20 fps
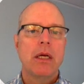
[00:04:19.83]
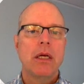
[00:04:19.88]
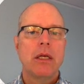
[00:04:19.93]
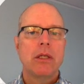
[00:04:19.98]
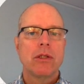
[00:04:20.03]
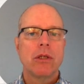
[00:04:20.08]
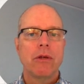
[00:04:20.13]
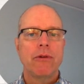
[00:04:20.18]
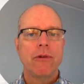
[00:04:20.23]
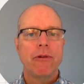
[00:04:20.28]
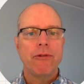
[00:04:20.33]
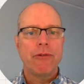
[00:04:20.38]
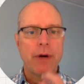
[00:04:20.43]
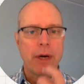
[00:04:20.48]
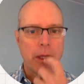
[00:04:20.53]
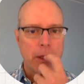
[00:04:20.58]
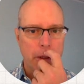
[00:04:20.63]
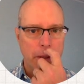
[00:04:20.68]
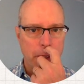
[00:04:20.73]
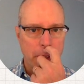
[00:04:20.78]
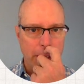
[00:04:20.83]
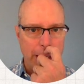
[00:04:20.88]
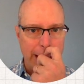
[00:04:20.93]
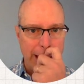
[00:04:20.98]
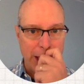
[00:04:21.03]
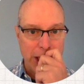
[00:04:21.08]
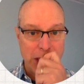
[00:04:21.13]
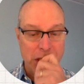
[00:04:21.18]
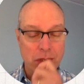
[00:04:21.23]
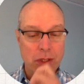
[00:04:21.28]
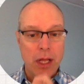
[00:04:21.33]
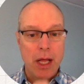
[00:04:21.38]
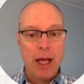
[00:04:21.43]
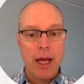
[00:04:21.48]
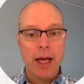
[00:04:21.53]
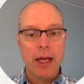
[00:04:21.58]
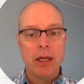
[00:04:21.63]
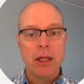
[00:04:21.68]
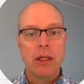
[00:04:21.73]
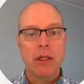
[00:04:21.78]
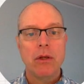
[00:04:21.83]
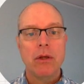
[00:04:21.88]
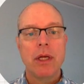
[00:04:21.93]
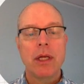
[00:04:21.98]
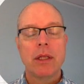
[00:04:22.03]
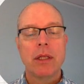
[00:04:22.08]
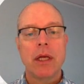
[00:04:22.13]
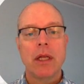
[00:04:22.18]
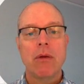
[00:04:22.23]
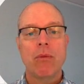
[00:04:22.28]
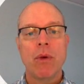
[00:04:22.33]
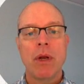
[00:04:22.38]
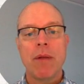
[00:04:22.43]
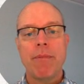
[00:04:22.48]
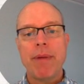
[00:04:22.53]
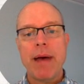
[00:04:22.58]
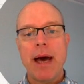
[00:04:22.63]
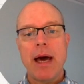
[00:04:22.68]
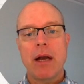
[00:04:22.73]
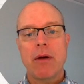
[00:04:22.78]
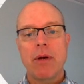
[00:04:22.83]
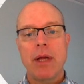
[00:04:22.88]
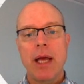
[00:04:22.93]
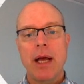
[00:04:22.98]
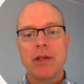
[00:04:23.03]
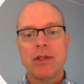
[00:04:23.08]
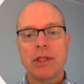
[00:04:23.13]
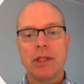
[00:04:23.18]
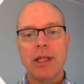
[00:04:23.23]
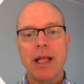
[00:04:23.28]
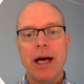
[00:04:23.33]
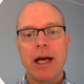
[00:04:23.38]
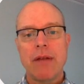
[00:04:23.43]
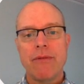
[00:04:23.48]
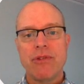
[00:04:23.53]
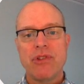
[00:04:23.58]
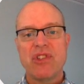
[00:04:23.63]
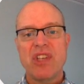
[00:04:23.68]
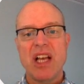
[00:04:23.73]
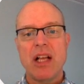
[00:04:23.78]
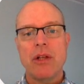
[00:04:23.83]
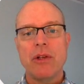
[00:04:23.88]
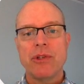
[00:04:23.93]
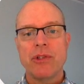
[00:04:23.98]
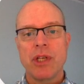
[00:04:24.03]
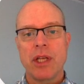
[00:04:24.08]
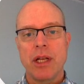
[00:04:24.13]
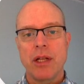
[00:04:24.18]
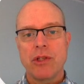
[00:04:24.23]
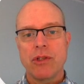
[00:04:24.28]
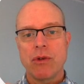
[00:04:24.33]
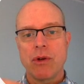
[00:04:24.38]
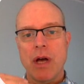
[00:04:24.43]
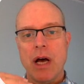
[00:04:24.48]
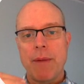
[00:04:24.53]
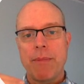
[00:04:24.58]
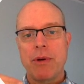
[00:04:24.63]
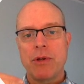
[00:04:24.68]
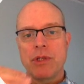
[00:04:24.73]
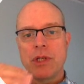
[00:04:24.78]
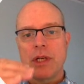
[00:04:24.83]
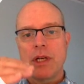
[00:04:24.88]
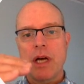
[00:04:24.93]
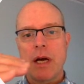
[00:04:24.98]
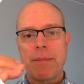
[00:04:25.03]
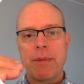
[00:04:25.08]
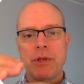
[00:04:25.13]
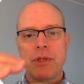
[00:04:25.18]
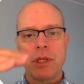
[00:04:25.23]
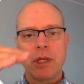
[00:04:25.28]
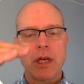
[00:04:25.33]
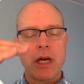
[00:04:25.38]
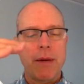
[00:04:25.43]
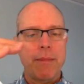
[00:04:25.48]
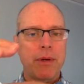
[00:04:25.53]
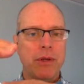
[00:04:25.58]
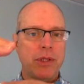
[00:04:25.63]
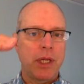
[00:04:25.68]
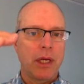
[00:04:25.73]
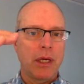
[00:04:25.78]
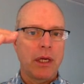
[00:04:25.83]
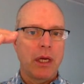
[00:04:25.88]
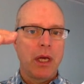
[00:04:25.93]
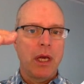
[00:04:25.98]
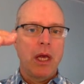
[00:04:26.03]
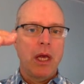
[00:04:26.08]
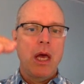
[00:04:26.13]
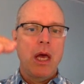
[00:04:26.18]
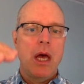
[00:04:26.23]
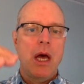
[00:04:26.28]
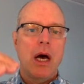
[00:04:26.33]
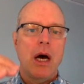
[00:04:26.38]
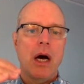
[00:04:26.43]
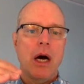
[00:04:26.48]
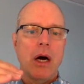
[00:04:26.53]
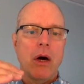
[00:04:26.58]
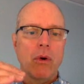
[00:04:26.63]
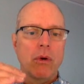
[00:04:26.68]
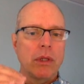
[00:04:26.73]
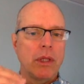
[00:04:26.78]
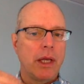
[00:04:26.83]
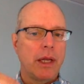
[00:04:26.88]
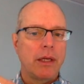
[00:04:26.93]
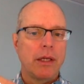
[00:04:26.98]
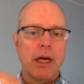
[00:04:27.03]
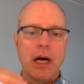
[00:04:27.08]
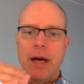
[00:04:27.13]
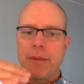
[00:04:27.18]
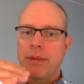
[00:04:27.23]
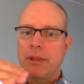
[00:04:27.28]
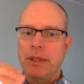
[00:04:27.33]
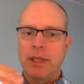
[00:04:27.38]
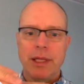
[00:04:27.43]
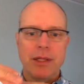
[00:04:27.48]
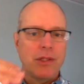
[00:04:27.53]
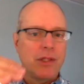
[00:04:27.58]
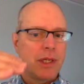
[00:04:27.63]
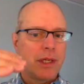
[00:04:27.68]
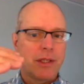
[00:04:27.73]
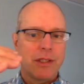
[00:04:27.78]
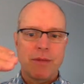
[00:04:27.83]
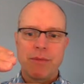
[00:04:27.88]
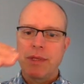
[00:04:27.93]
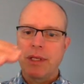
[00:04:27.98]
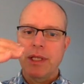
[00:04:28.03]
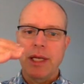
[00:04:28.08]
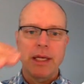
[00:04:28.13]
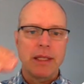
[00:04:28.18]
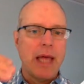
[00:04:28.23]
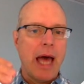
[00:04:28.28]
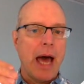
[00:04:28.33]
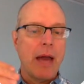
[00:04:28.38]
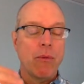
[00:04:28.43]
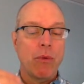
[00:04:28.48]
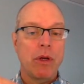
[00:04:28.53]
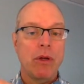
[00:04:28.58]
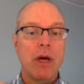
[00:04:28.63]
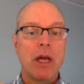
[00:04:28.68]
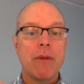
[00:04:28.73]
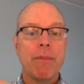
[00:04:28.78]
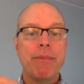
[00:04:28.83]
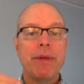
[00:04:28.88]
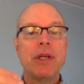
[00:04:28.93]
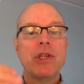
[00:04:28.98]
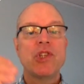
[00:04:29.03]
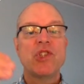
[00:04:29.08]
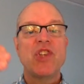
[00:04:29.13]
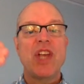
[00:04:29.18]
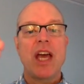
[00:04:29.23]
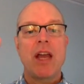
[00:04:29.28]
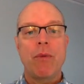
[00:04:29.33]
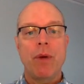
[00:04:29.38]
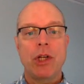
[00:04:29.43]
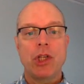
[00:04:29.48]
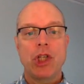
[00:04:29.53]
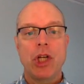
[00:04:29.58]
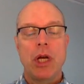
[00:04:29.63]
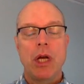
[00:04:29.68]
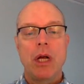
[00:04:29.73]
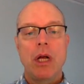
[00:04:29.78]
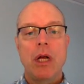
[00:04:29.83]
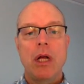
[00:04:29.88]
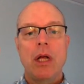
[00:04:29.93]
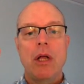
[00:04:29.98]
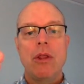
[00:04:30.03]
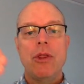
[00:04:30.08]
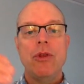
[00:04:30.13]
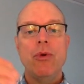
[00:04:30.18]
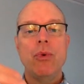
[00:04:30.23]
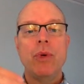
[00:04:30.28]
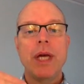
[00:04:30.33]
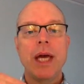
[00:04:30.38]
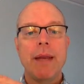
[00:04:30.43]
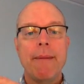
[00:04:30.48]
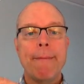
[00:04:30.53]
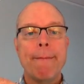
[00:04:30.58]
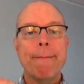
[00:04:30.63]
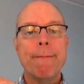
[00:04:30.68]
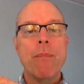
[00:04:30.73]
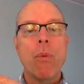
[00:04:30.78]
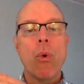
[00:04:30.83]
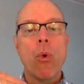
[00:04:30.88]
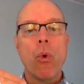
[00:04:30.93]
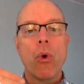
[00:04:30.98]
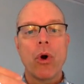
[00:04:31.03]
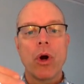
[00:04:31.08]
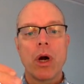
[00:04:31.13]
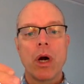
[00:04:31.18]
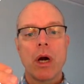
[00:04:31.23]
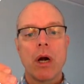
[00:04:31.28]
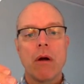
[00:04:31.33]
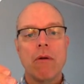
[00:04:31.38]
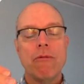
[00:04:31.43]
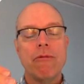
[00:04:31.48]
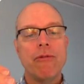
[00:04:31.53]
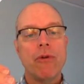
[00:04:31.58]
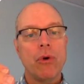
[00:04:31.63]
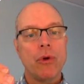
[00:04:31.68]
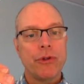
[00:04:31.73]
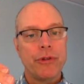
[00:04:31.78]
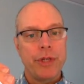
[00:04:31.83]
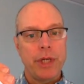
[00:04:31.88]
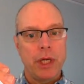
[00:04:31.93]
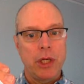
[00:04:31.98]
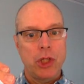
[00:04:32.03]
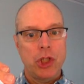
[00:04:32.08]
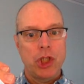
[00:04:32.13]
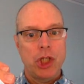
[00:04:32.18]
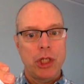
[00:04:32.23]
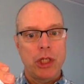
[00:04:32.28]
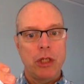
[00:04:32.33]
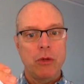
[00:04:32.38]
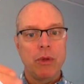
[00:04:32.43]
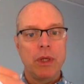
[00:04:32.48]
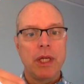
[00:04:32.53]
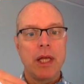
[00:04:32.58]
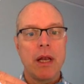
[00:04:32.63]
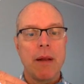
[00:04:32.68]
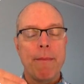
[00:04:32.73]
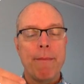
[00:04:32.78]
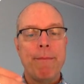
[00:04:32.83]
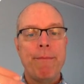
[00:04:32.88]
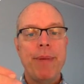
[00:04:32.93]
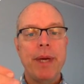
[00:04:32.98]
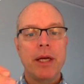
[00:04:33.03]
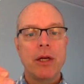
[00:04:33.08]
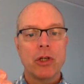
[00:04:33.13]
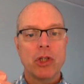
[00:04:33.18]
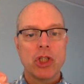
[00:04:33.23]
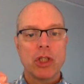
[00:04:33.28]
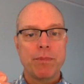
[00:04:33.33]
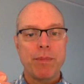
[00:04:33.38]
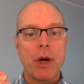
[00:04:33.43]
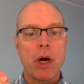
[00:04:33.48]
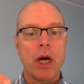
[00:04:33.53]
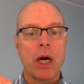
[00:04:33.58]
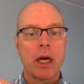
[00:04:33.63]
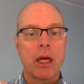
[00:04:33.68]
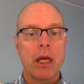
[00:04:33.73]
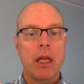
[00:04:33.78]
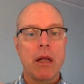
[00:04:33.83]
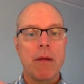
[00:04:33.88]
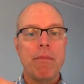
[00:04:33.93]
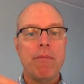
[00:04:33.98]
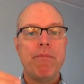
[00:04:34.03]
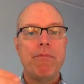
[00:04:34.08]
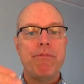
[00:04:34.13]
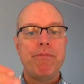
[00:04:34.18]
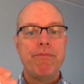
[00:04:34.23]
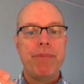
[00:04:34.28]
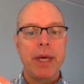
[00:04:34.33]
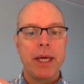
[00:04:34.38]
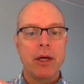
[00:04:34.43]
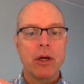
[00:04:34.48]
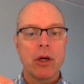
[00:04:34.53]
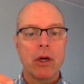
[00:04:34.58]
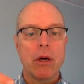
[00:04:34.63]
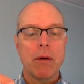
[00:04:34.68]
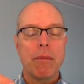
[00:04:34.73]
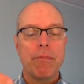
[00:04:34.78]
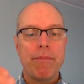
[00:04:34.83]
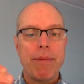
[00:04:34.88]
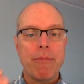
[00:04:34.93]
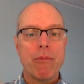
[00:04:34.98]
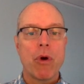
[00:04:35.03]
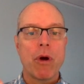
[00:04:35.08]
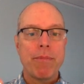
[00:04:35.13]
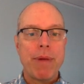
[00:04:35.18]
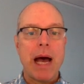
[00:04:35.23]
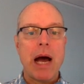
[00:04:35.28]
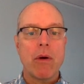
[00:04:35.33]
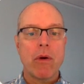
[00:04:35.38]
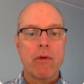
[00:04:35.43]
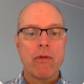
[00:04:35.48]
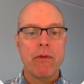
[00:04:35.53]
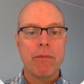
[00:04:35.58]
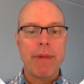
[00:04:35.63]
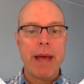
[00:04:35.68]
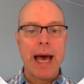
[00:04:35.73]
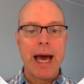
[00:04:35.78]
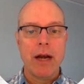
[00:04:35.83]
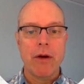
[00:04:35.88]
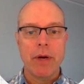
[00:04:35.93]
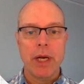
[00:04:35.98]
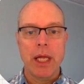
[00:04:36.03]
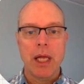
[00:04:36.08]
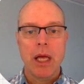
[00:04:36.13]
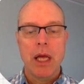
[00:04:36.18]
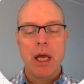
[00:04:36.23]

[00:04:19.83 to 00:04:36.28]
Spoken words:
So if you follow the last slide, you get that when a battery has a lot of cells in it, so copper, zinc, copper, zinc, copper, zinc, or lead, copper, lead, zinc, something like that. When you had a big sandwich, you get more voltage. You would get a bigger spark in a bigger, more powerful battery.